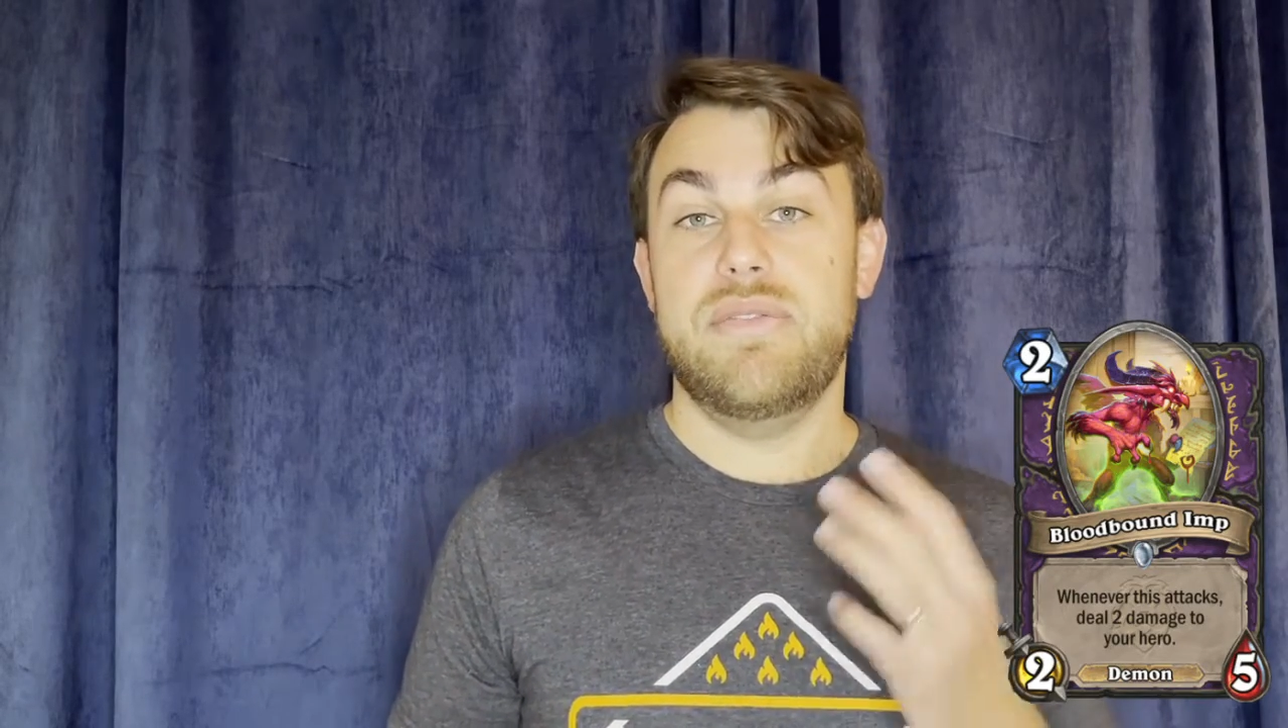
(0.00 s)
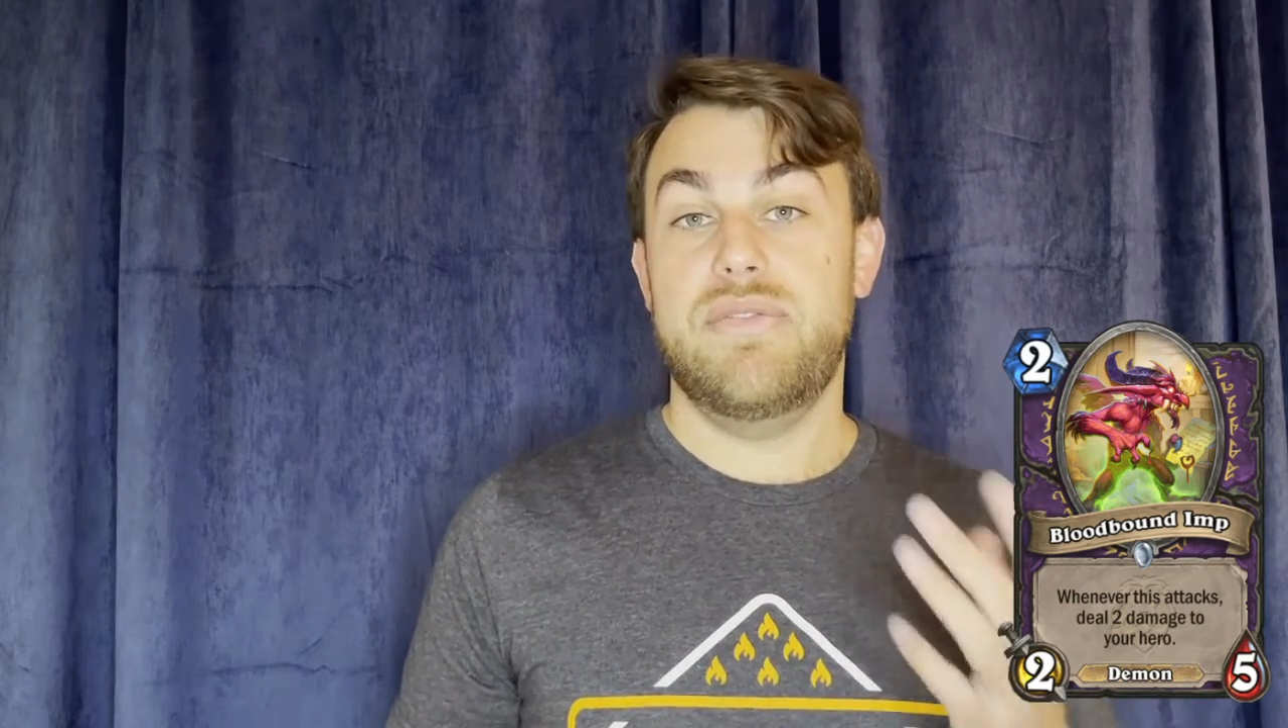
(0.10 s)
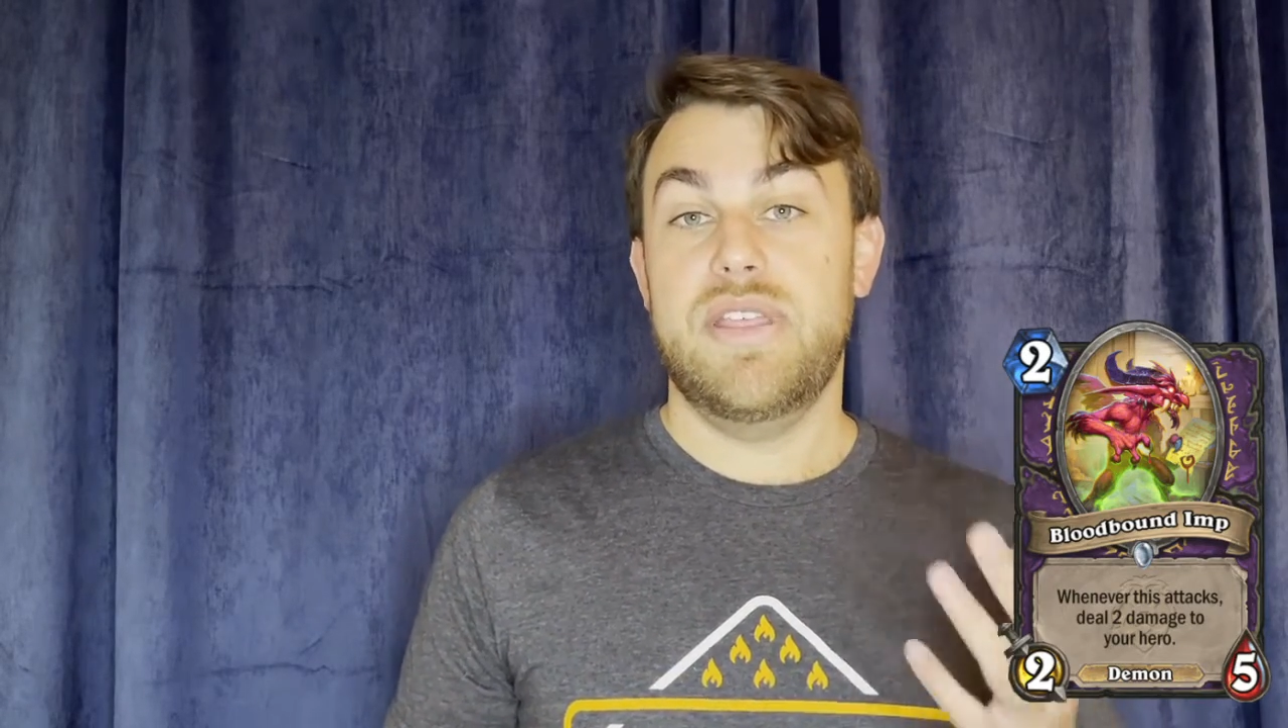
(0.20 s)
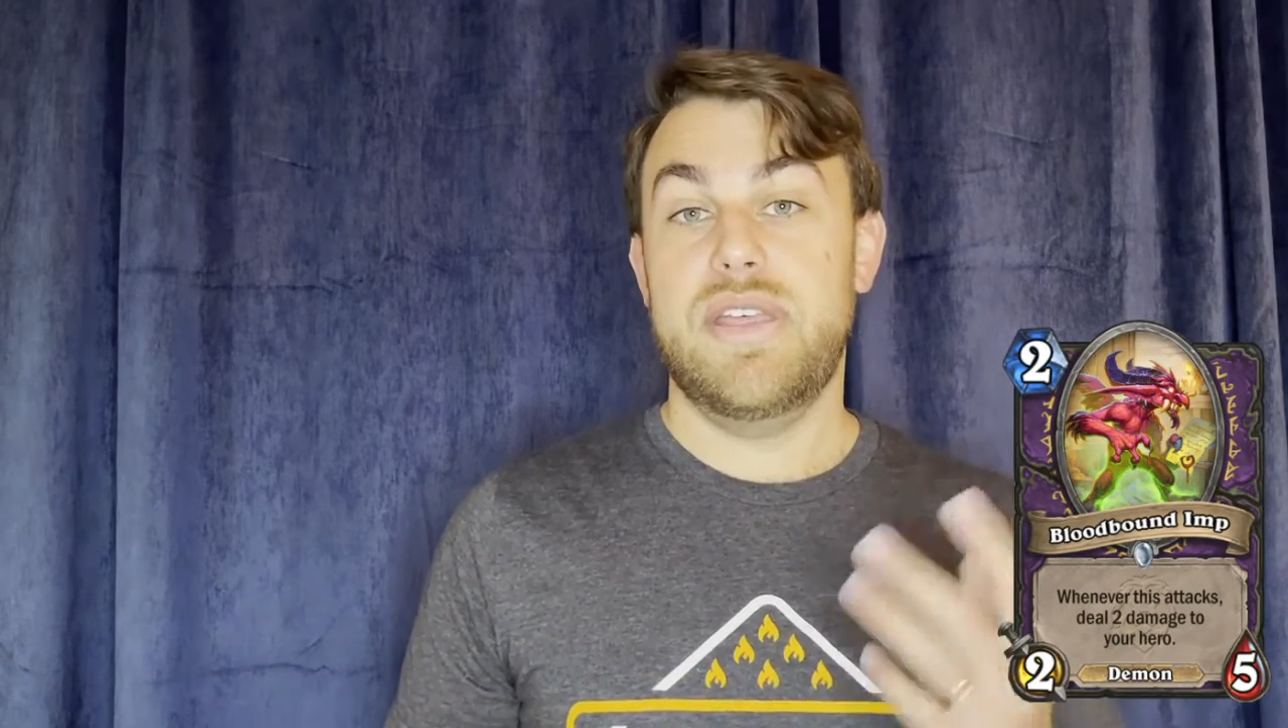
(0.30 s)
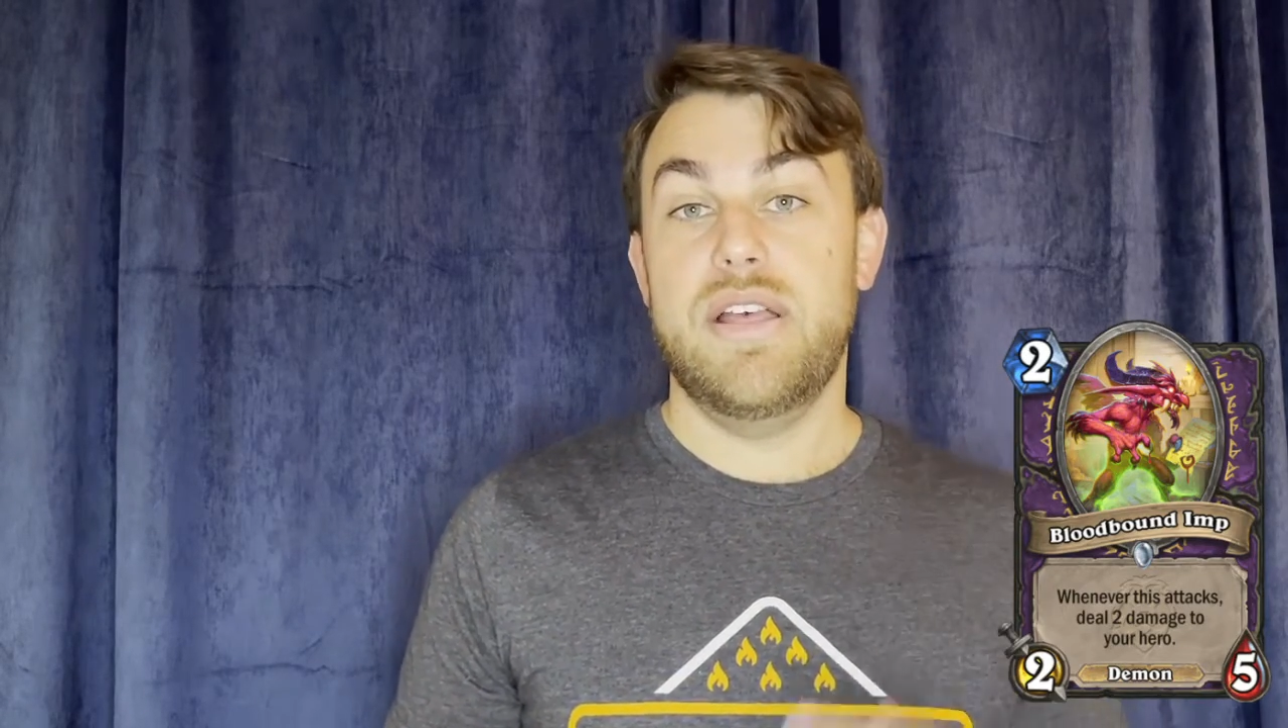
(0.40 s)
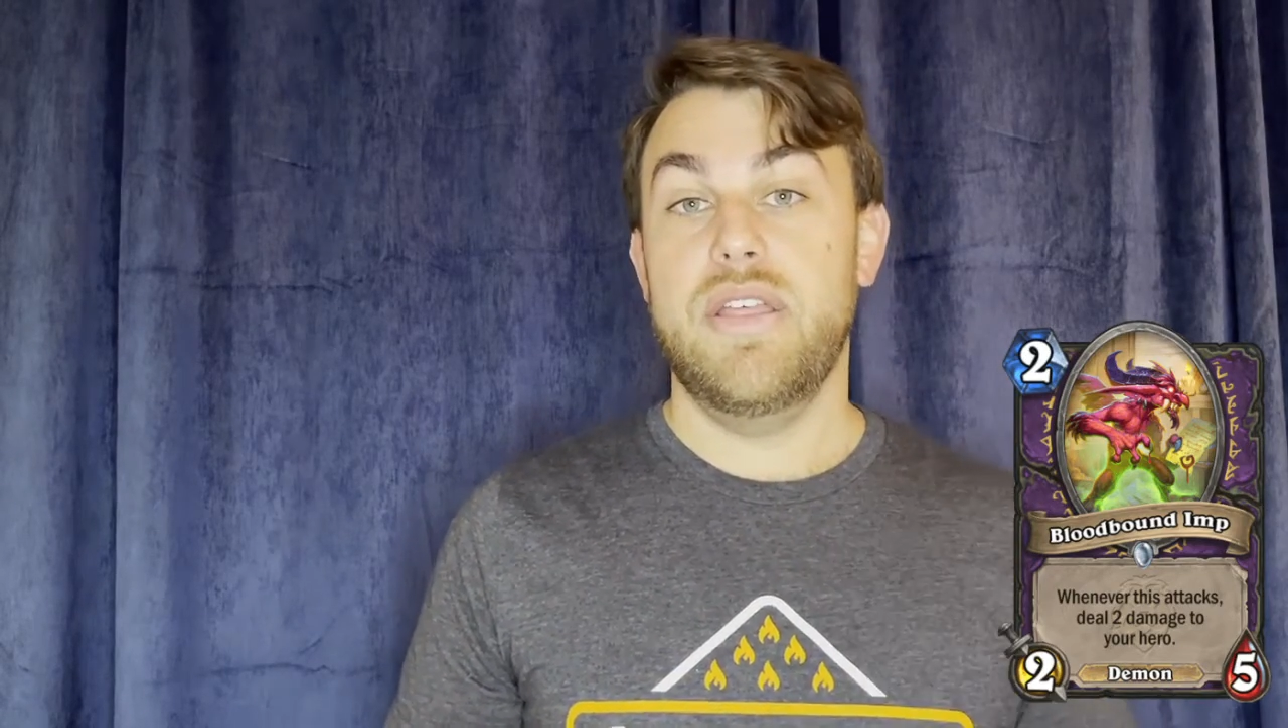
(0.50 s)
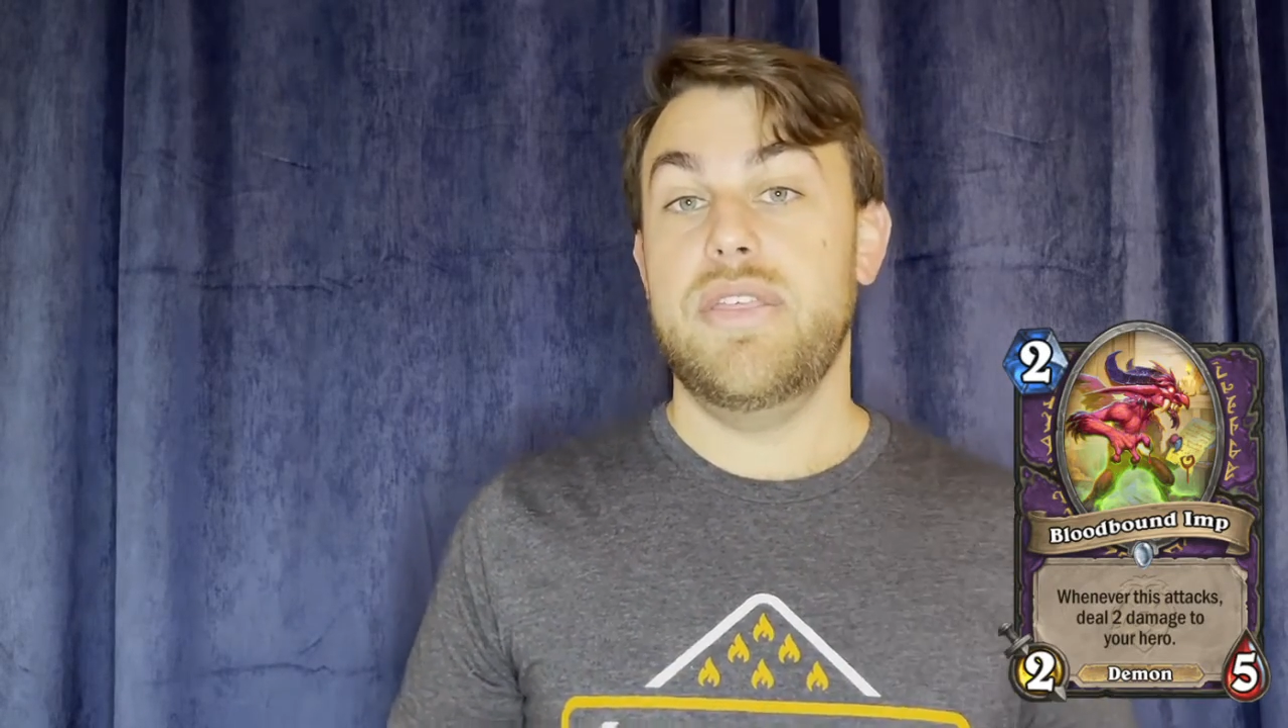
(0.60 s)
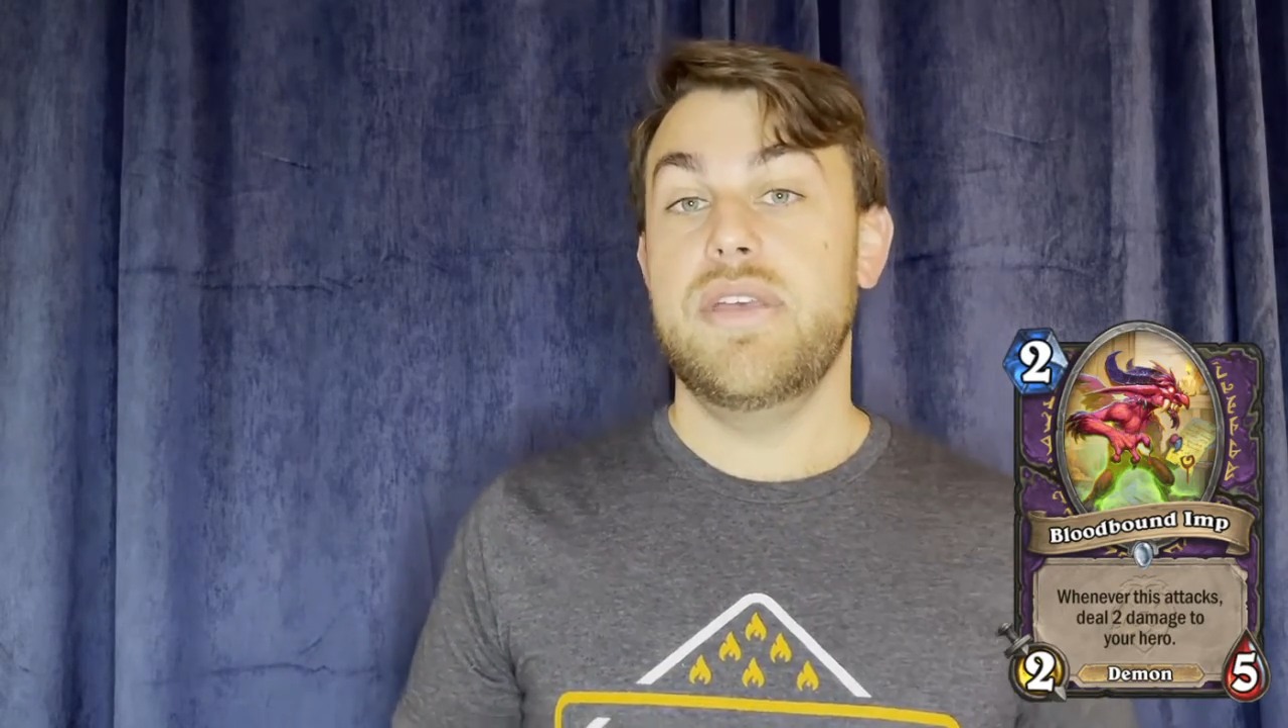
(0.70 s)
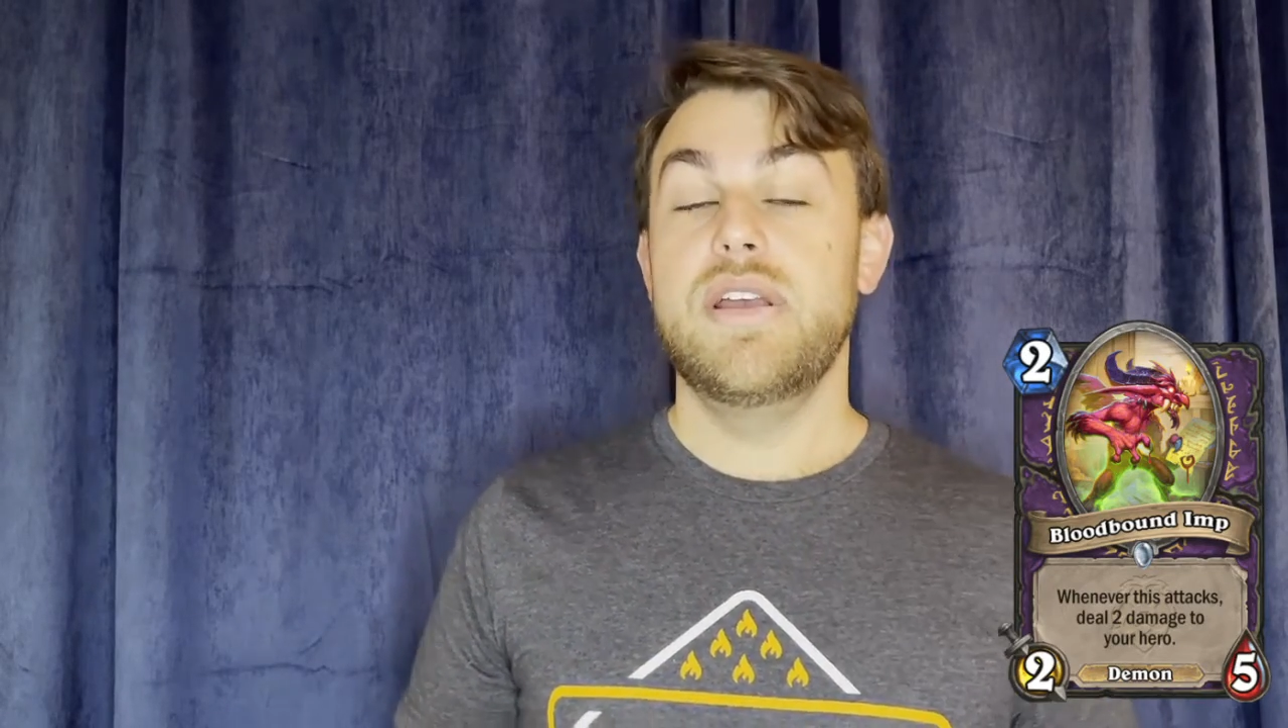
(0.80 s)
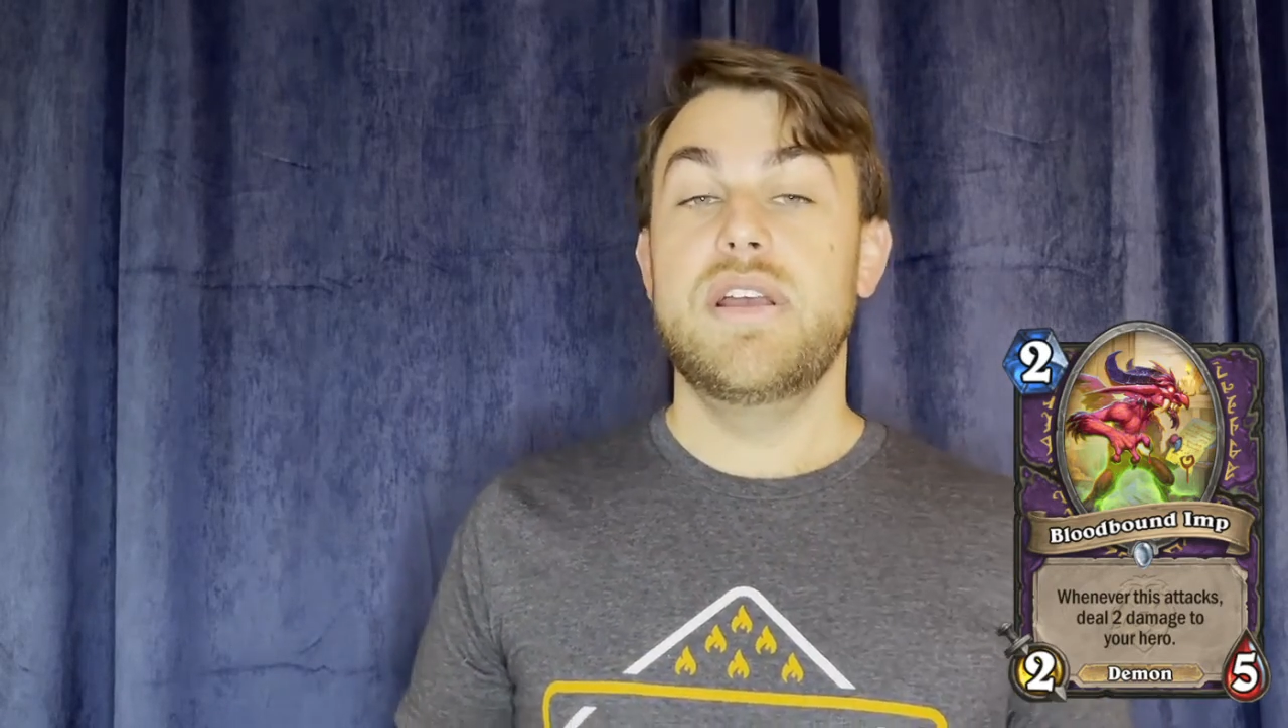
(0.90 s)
5th health